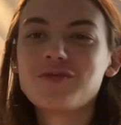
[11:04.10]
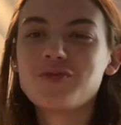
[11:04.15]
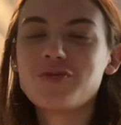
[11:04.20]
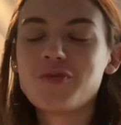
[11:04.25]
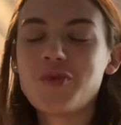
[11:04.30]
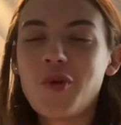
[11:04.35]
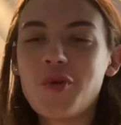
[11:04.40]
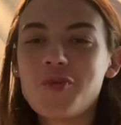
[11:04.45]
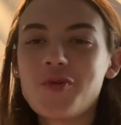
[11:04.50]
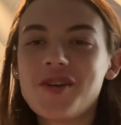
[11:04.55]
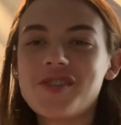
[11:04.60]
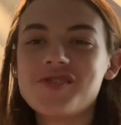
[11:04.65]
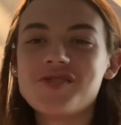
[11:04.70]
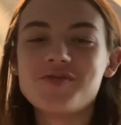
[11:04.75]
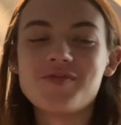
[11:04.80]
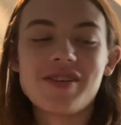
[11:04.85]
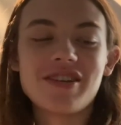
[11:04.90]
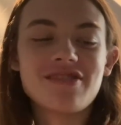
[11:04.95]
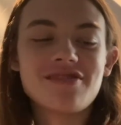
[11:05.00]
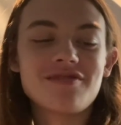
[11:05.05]
rage is
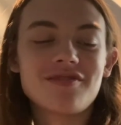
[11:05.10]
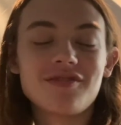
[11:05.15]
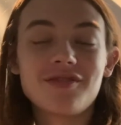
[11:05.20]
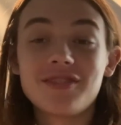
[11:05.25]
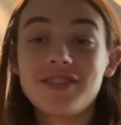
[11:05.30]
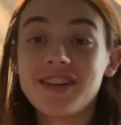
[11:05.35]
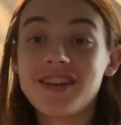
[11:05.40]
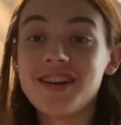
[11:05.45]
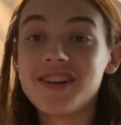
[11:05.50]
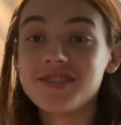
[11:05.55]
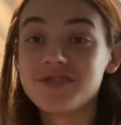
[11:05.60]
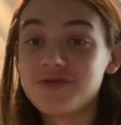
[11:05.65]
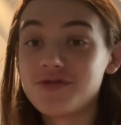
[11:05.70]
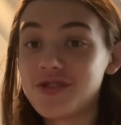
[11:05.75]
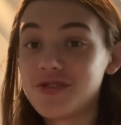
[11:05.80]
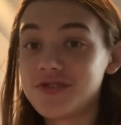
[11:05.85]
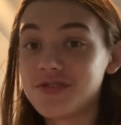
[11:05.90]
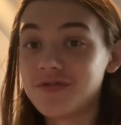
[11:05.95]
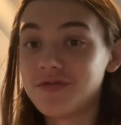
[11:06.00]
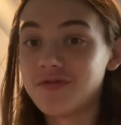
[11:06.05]
better than
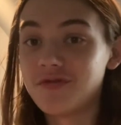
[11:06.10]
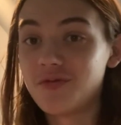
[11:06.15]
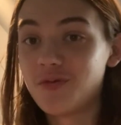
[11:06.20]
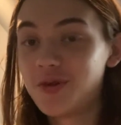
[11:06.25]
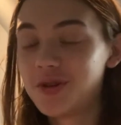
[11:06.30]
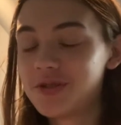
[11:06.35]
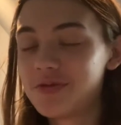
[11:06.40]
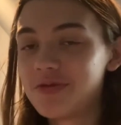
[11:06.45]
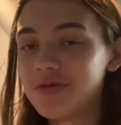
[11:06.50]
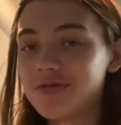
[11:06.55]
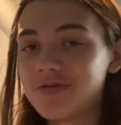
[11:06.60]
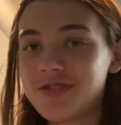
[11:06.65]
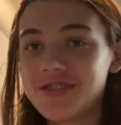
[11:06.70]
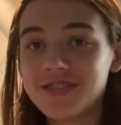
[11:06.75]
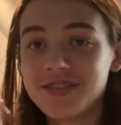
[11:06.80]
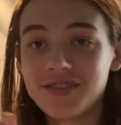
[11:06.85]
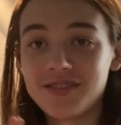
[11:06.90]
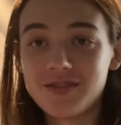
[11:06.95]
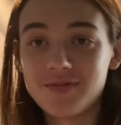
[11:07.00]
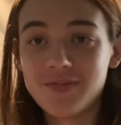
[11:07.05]
concentration for multiple
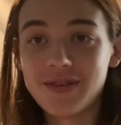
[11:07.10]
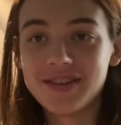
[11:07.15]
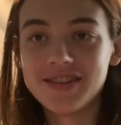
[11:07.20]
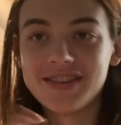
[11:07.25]
reasons, but